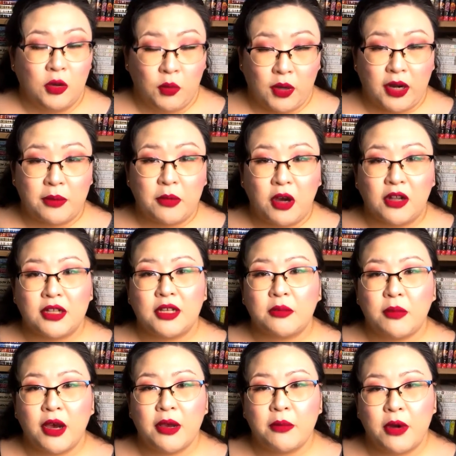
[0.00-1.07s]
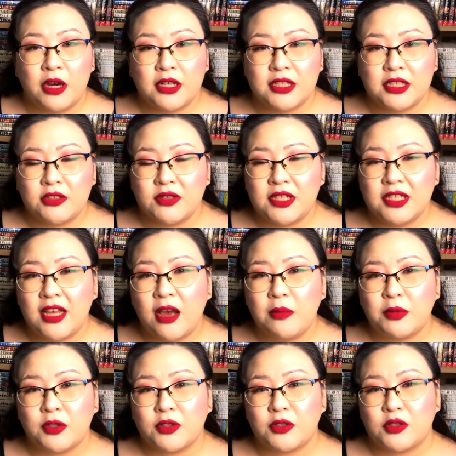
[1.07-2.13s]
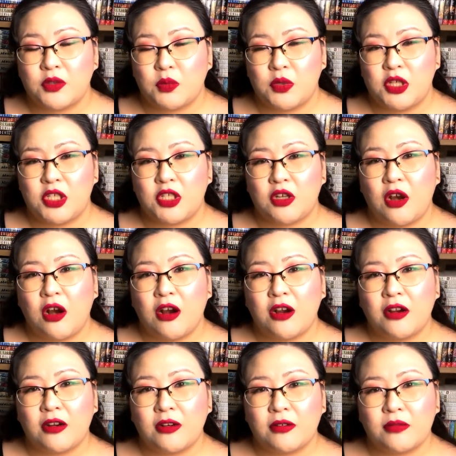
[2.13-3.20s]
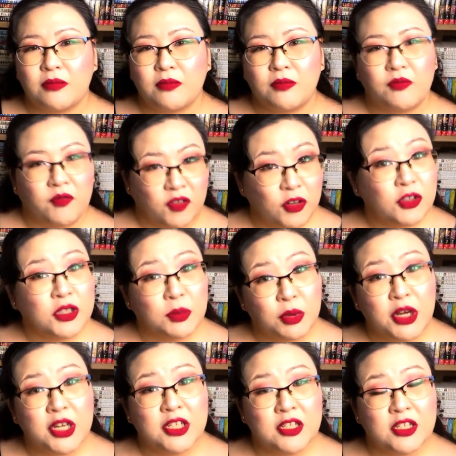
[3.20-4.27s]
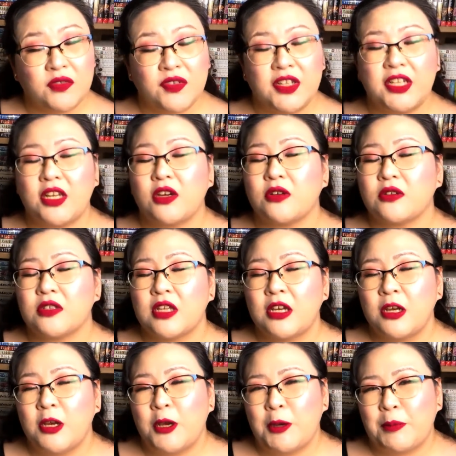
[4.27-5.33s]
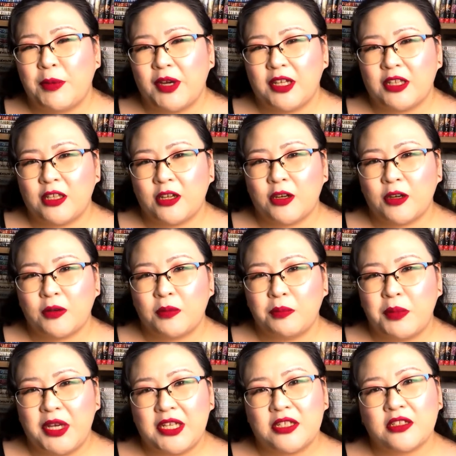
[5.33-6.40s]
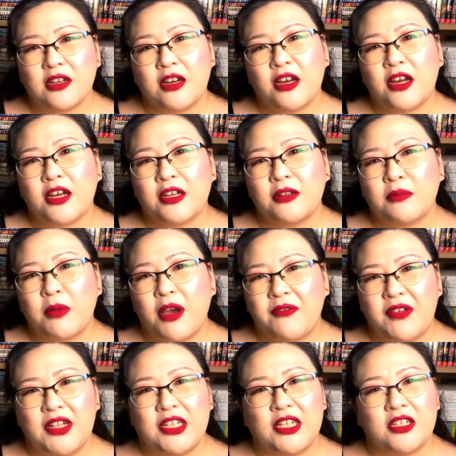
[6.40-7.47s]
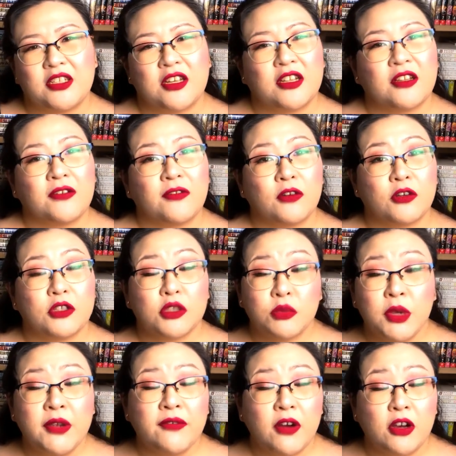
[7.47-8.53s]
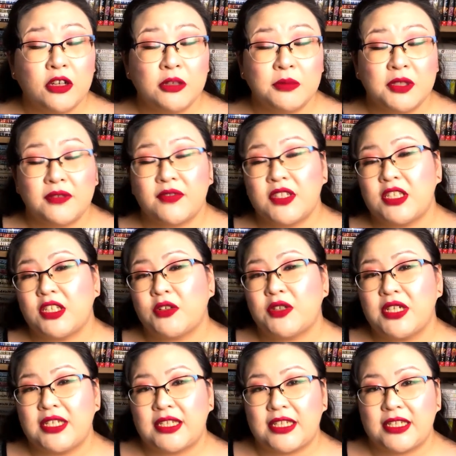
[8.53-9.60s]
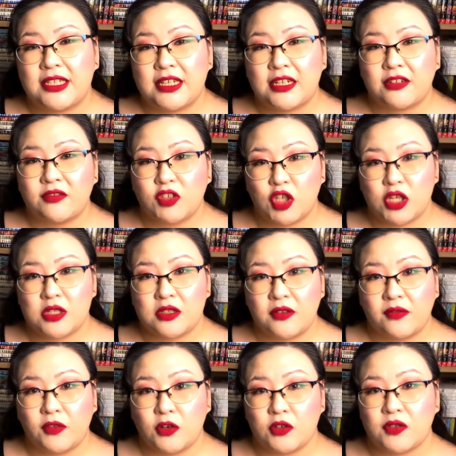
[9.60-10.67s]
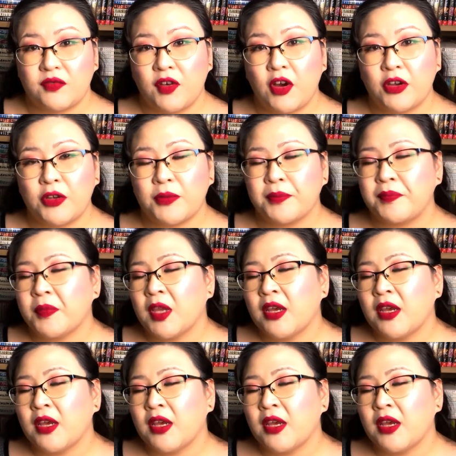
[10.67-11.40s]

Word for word: what I'm calling my manga series samplers, which are first impressions videos, but they're based on my feelings on the first three volumes of a series instead of just the first volume.